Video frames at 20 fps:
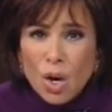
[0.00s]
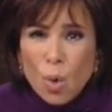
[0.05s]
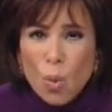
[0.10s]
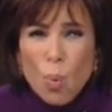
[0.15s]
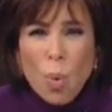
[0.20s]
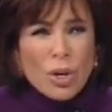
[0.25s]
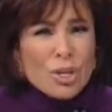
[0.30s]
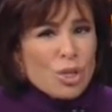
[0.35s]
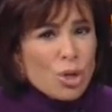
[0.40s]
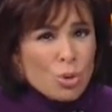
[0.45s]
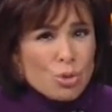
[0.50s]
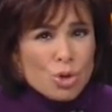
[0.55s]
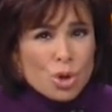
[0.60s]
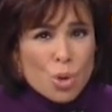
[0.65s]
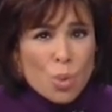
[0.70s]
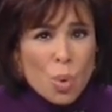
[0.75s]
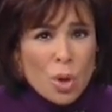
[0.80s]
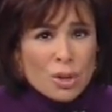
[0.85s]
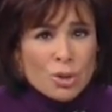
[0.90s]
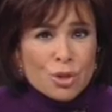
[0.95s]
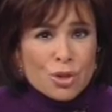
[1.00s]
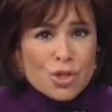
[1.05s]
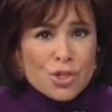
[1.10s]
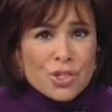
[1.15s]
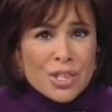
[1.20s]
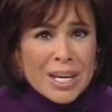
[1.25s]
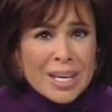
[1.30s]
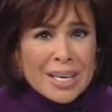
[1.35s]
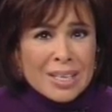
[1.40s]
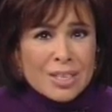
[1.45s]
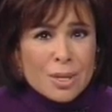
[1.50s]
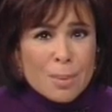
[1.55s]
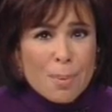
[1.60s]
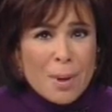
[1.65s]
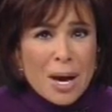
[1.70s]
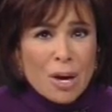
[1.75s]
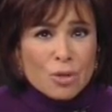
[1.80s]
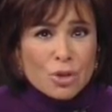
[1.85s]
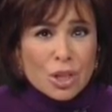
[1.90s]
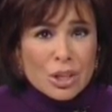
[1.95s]
What don't you understand
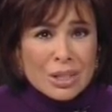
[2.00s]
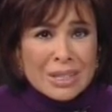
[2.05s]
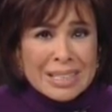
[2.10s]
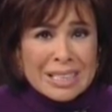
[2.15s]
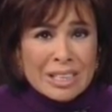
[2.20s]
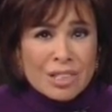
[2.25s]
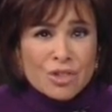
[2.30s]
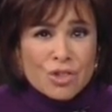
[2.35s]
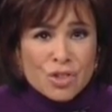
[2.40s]
about the little